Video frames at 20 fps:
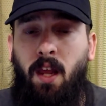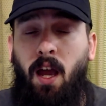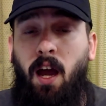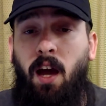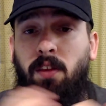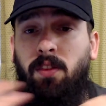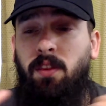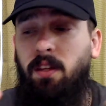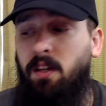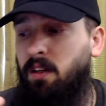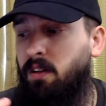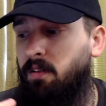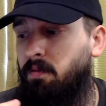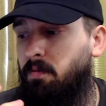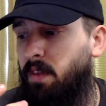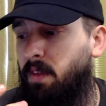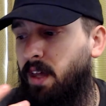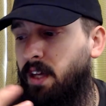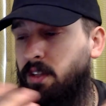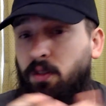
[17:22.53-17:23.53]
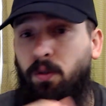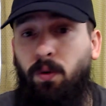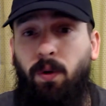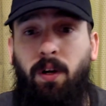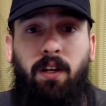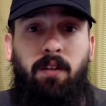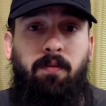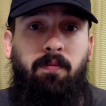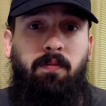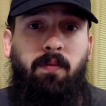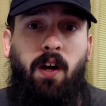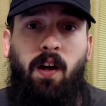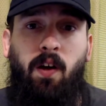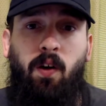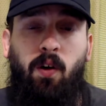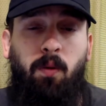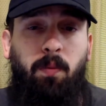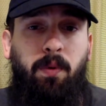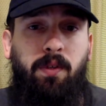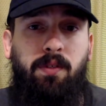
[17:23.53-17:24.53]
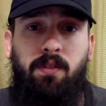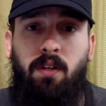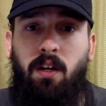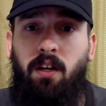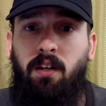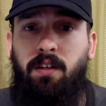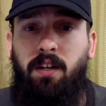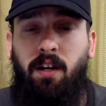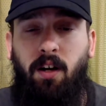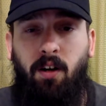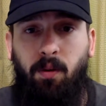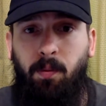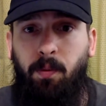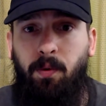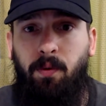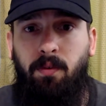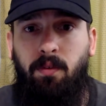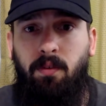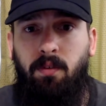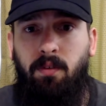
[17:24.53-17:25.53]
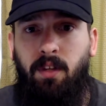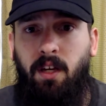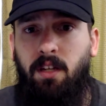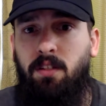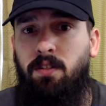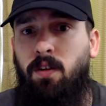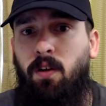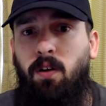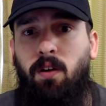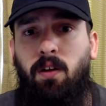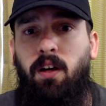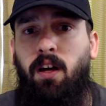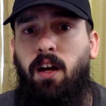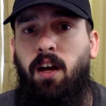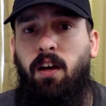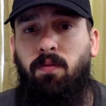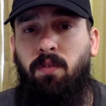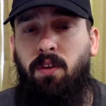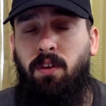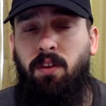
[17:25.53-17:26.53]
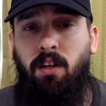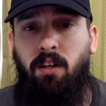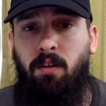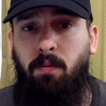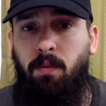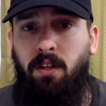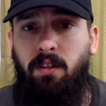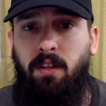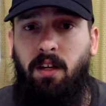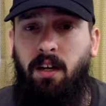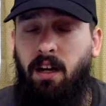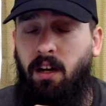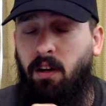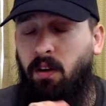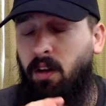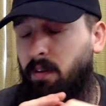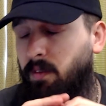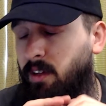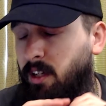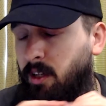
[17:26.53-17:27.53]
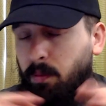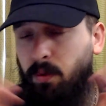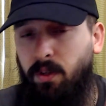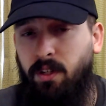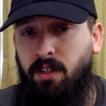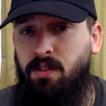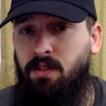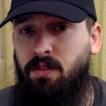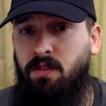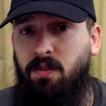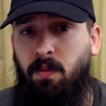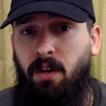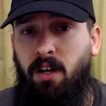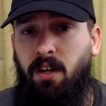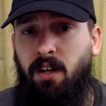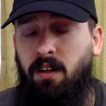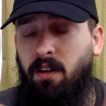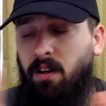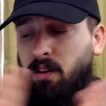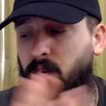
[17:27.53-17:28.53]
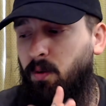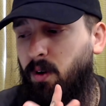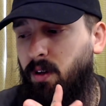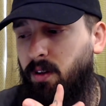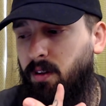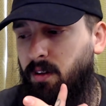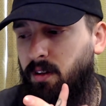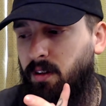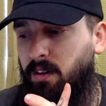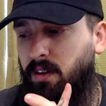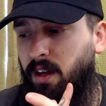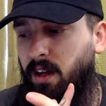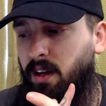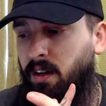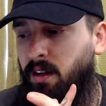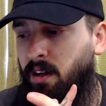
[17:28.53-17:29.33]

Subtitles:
I think that's great. I hope it's not terrible. That's all I have to think about that. I don't have any predictions about it other than that.